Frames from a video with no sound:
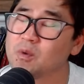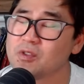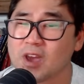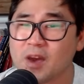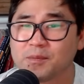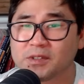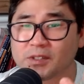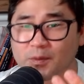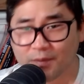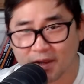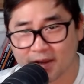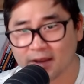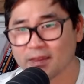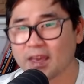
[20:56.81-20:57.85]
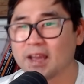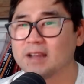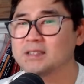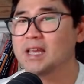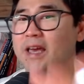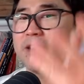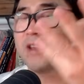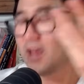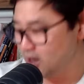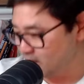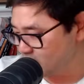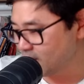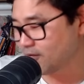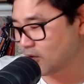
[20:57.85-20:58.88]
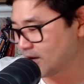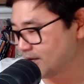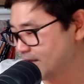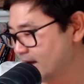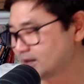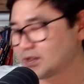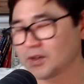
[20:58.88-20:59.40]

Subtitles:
which happens to be, like I said, your fourth house.